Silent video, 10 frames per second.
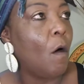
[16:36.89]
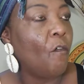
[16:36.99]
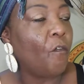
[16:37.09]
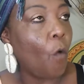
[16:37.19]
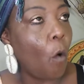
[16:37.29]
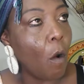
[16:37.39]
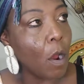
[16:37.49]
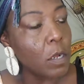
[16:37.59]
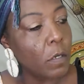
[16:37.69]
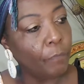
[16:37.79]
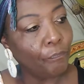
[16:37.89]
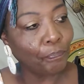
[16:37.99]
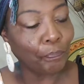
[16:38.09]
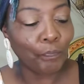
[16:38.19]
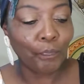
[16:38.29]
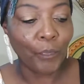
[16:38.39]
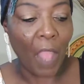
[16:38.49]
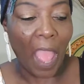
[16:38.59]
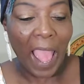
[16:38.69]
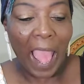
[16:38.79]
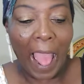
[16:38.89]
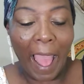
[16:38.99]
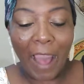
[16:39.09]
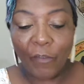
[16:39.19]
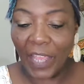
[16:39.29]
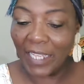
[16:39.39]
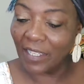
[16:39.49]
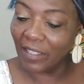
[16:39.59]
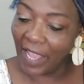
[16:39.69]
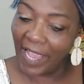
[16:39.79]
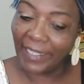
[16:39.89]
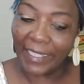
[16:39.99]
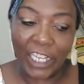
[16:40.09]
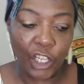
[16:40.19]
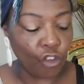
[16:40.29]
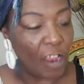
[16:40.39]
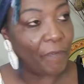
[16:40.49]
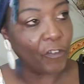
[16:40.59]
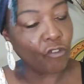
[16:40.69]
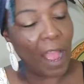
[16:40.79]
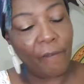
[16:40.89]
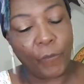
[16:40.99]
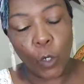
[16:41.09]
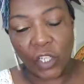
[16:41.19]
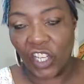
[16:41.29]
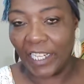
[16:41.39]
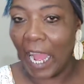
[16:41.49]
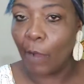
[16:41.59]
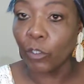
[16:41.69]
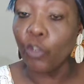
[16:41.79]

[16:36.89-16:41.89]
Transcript: for how they say it is, you have to drive 14 hours.